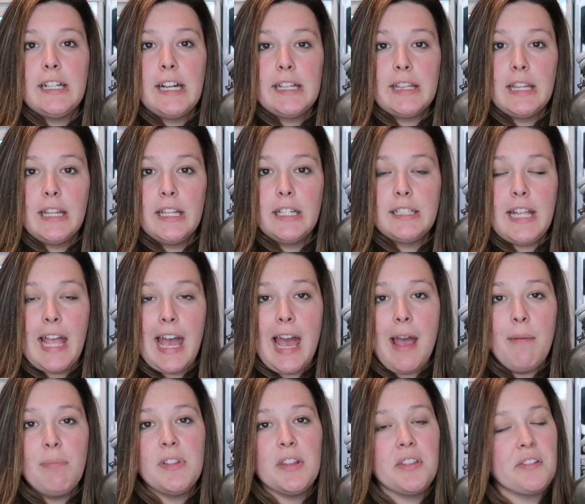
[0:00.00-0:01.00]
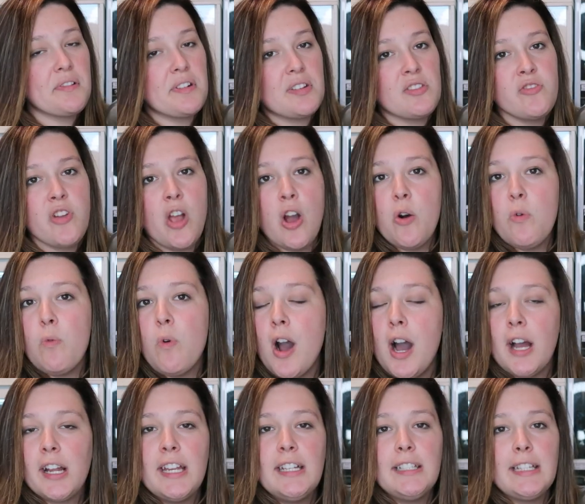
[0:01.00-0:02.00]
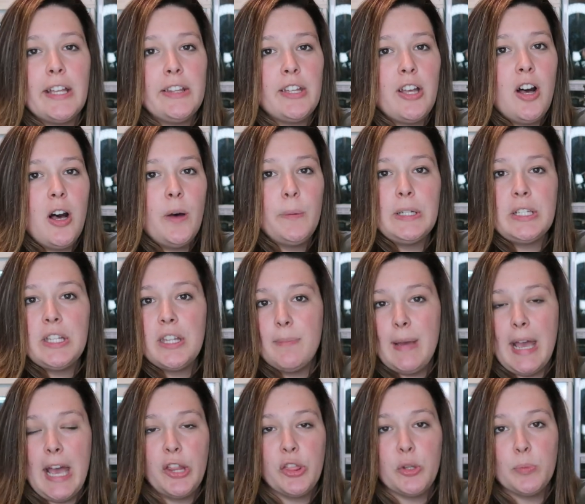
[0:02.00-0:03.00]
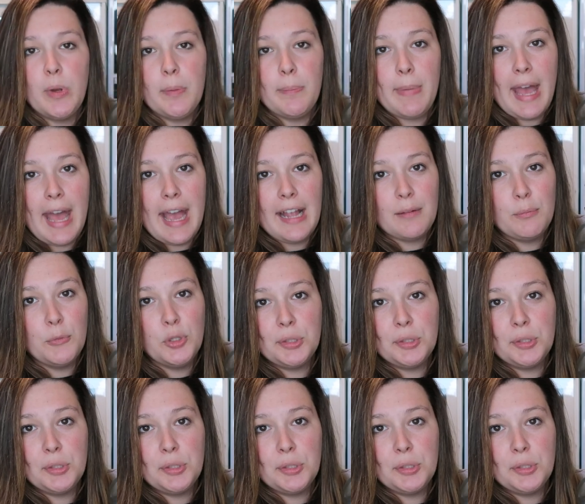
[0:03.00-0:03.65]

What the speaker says: hit the little tap, so there was no walking down the hallway to the bathroom and back